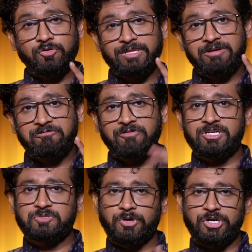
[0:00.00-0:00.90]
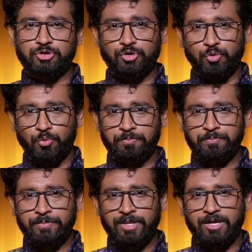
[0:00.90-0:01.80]
will be the first point you should do
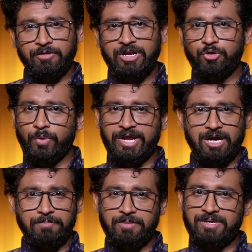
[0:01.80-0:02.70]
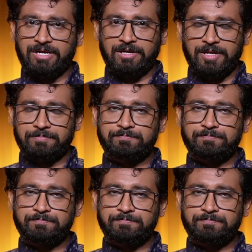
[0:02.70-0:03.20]
when you wake up immediately.